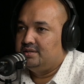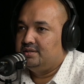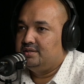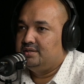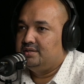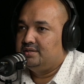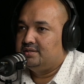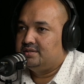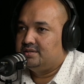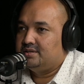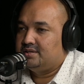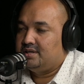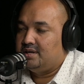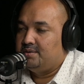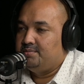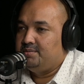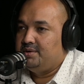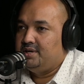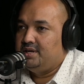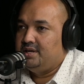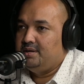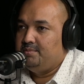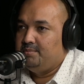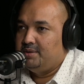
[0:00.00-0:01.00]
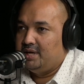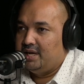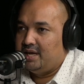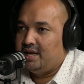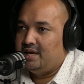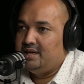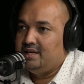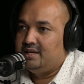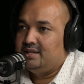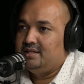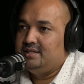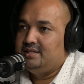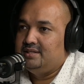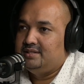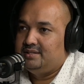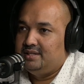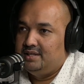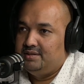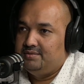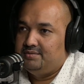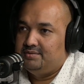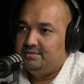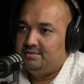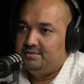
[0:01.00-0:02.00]
it's completely mechanically
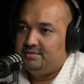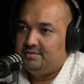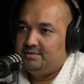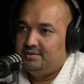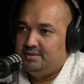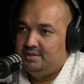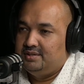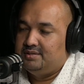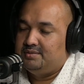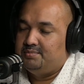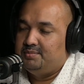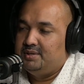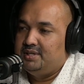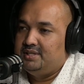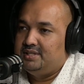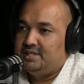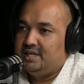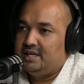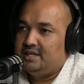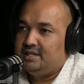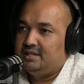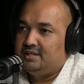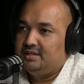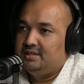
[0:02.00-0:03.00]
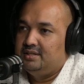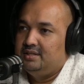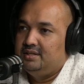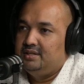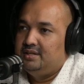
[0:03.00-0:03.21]
safe. It's been checked.